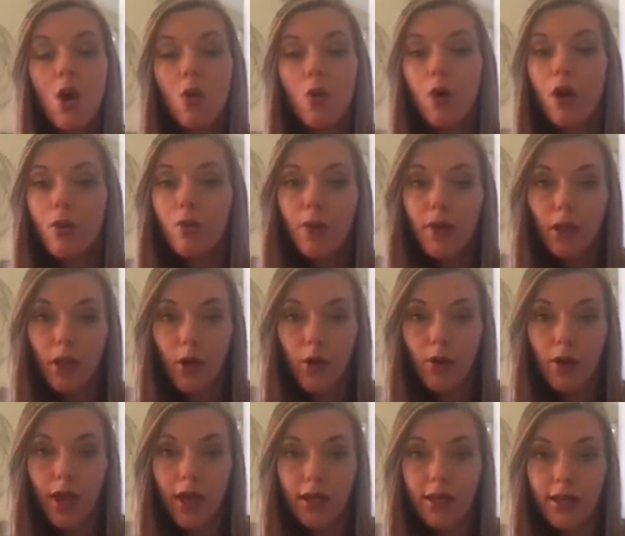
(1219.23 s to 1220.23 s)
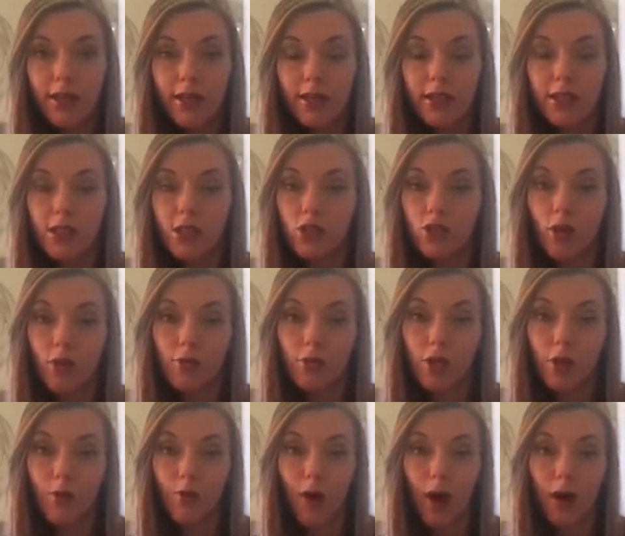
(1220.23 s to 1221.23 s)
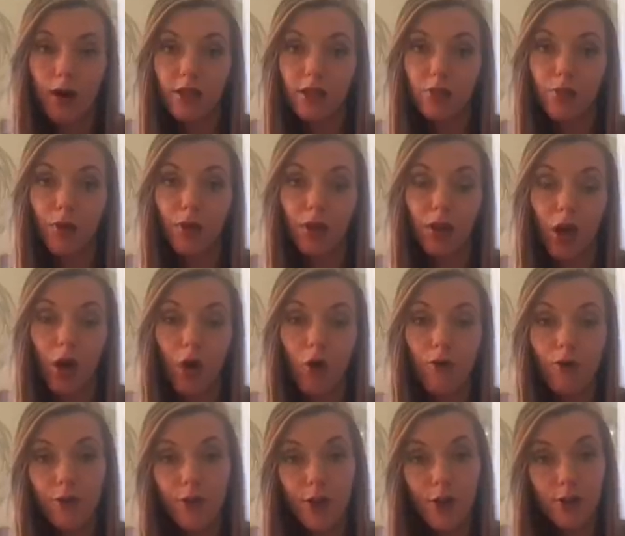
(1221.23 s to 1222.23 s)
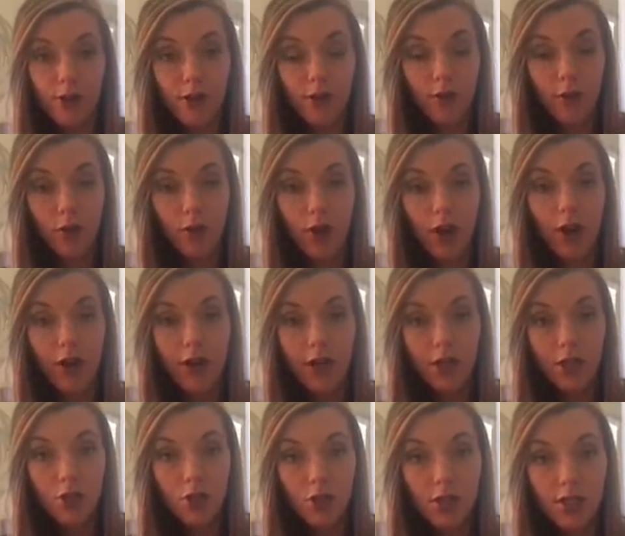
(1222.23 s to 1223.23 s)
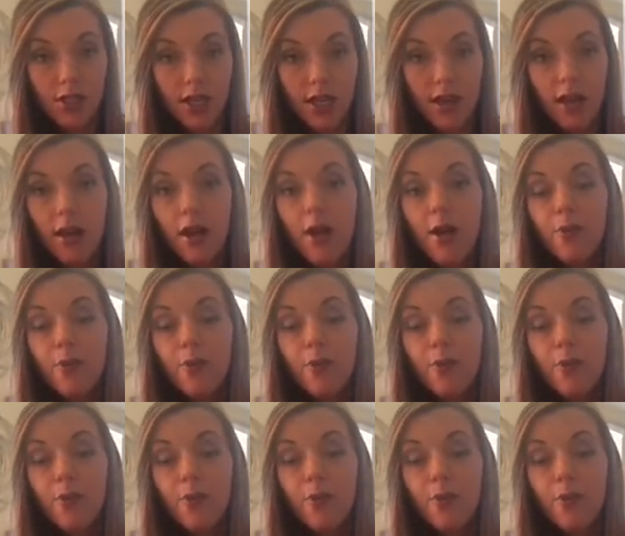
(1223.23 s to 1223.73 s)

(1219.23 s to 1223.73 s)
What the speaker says: will be located in the description box below for those of you that are interested.